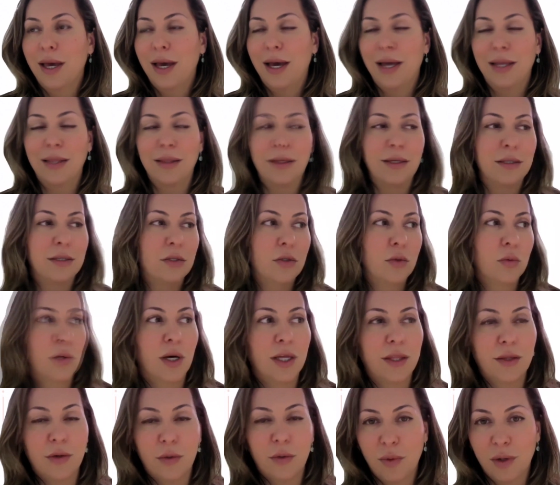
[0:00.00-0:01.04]
and these 2
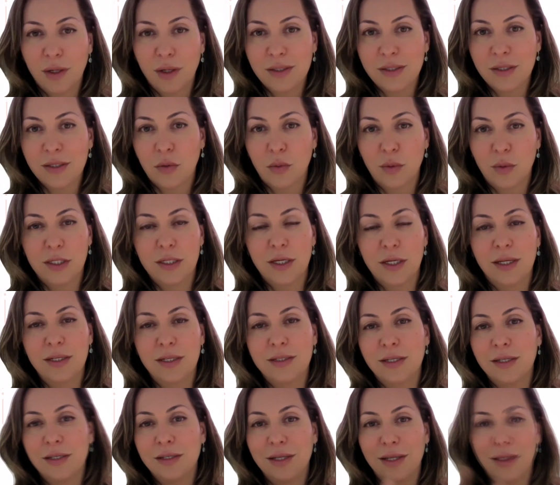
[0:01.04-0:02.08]
other ones are
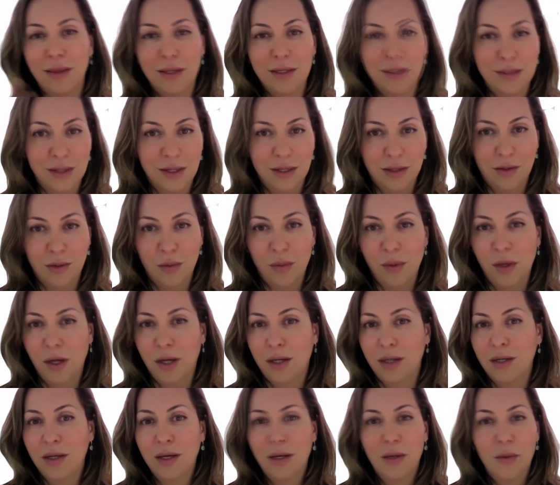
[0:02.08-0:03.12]
redundant, and this other
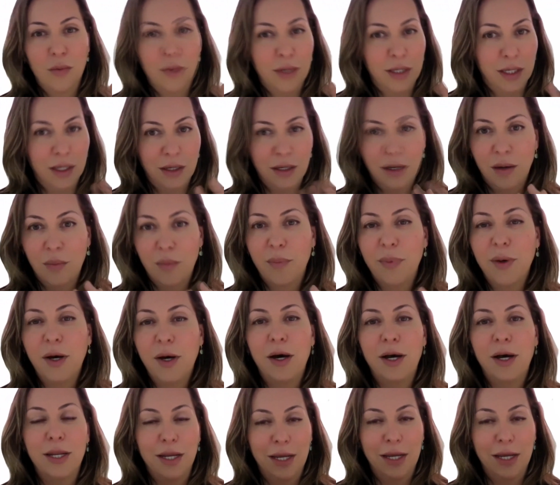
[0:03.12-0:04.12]
one we can combine,